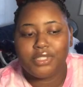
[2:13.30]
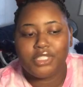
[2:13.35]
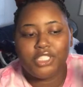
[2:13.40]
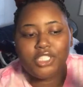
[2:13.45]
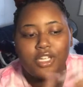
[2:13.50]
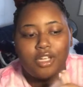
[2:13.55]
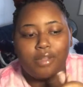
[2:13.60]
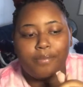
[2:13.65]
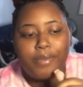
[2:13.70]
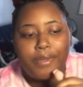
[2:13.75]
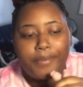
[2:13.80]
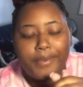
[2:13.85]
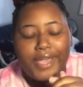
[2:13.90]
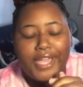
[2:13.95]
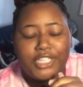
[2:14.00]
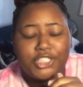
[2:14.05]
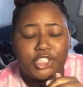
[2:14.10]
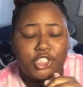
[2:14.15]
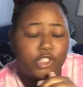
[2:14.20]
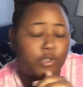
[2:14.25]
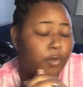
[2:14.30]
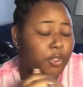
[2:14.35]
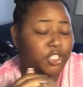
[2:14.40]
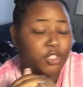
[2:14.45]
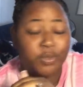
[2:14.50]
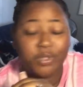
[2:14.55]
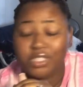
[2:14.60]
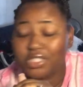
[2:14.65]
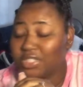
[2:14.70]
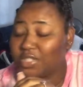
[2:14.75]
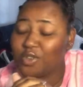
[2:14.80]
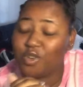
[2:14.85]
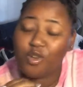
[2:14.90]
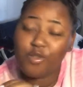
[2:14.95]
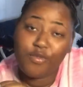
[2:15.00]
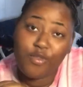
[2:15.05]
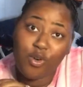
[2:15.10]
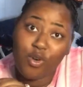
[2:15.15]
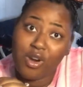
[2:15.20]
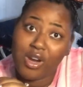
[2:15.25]
you know, people ask you, so what you went to school
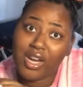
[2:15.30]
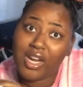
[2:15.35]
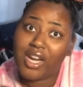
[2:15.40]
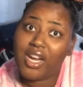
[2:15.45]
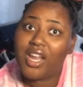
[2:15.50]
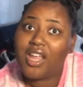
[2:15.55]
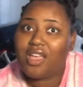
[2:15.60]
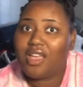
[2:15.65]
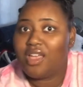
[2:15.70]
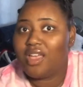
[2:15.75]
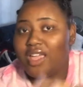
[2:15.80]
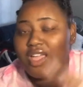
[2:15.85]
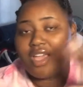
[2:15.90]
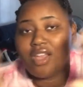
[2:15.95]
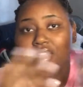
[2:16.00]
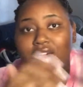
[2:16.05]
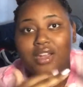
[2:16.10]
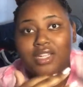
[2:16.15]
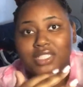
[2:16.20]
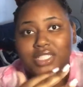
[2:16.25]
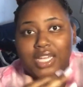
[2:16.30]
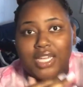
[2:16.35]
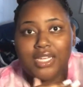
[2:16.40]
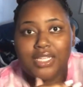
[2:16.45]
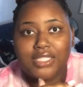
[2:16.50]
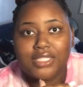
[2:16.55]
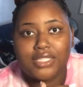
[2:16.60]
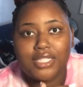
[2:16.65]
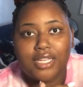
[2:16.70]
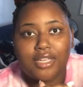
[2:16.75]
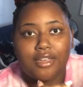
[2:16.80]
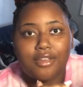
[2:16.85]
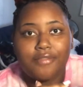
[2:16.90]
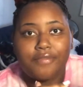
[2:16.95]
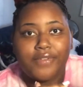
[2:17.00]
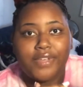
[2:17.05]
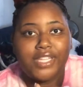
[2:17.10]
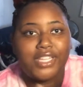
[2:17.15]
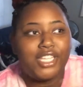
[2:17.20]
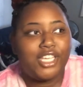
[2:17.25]
for? And all this kind of stuff.
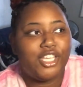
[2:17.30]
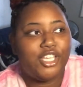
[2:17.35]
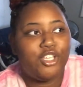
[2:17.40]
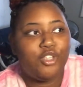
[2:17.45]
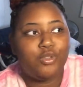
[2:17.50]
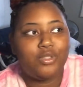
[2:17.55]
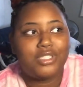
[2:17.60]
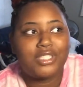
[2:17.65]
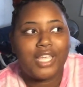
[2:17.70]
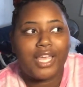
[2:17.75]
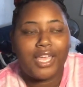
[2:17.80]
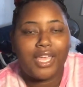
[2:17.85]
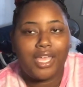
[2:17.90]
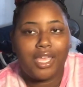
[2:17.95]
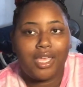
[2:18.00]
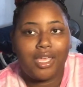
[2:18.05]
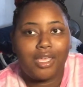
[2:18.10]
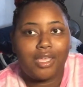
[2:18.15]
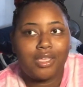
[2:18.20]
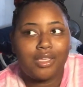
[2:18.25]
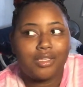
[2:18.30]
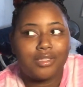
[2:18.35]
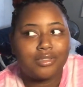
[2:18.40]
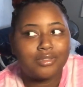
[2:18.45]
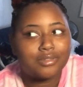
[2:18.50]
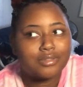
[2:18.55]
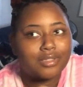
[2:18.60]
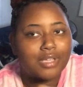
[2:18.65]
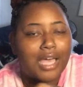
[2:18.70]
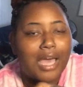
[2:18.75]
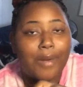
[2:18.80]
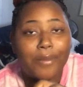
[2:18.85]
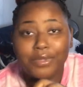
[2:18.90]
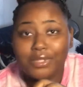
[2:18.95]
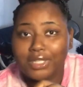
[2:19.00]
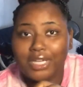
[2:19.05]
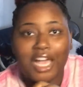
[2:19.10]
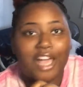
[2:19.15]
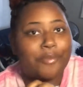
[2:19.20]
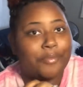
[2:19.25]
And then you say, I went to
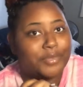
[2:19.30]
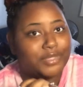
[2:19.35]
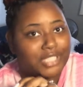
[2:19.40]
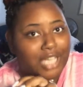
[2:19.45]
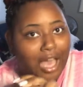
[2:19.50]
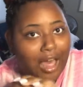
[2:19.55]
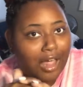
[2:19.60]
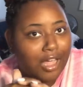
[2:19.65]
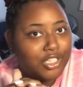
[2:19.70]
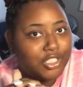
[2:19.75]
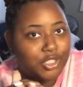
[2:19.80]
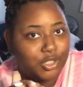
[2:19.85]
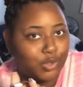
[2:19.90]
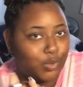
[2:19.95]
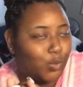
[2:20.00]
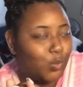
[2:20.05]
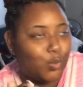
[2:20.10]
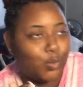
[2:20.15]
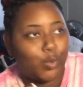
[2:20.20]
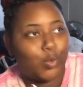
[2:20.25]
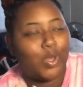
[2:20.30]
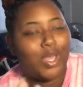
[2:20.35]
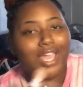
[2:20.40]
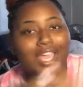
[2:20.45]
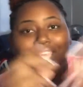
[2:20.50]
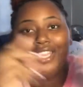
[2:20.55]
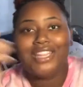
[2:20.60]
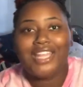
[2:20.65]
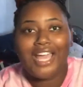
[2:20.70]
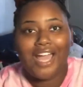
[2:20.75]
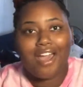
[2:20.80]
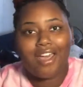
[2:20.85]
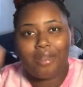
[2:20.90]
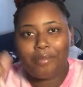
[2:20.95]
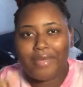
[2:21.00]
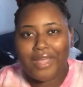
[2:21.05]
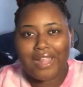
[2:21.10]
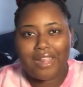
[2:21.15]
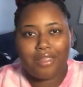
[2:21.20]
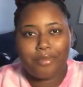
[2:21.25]
cosmetology school. They
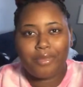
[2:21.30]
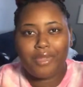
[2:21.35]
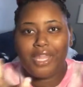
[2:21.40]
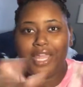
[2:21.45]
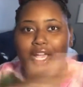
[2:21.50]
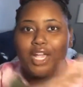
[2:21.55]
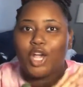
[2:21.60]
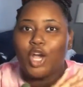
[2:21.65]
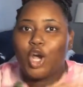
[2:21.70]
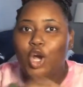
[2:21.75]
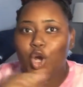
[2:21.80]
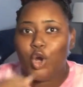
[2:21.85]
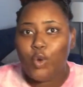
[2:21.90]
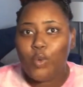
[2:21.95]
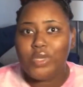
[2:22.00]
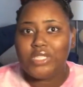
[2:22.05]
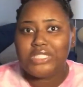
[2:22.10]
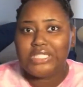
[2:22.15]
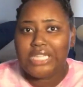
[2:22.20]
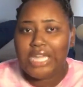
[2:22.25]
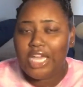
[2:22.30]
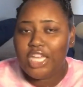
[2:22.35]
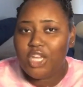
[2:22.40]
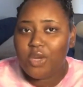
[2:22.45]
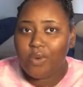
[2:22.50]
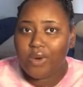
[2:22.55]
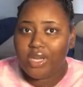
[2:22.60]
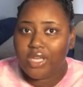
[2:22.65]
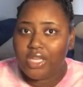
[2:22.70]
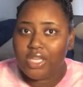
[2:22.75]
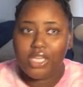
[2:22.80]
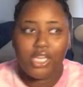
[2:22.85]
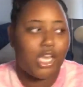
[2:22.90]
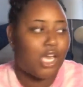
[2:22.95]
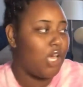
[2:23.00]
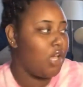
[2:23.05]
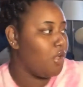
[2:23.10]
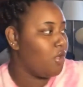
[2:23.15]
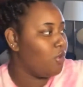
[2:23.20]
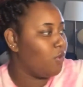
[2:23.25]
automatically be like, oh, what's line you work in?
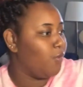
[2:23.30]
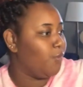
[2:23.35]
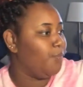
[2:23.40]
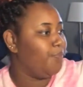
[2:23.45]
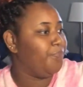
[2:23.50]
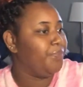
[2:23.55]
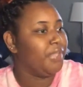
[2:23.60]
Oh,